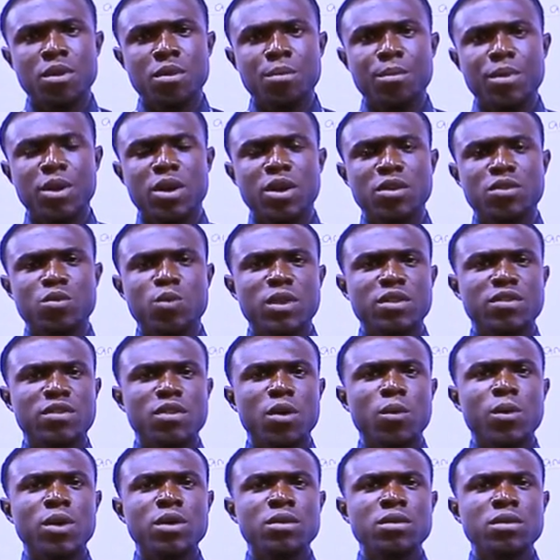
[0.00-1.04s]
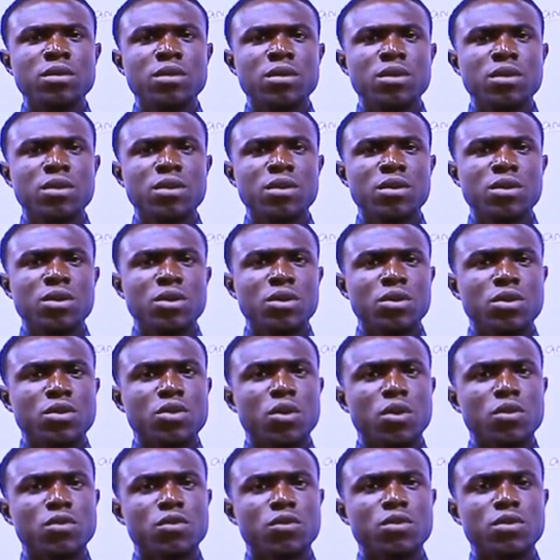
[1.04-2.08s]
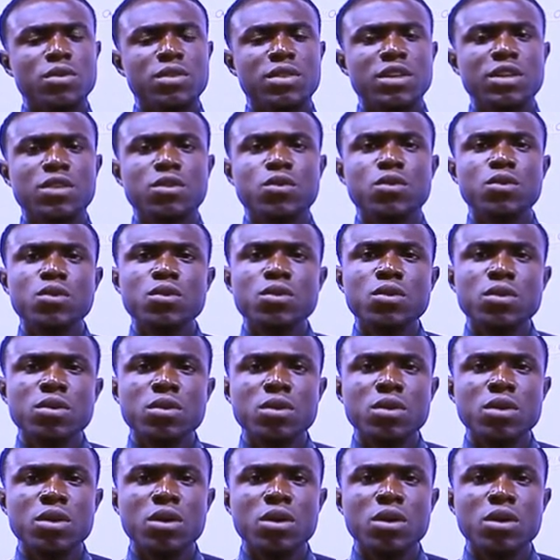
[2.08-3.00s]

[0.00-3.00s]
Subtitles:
because when someone does good things to you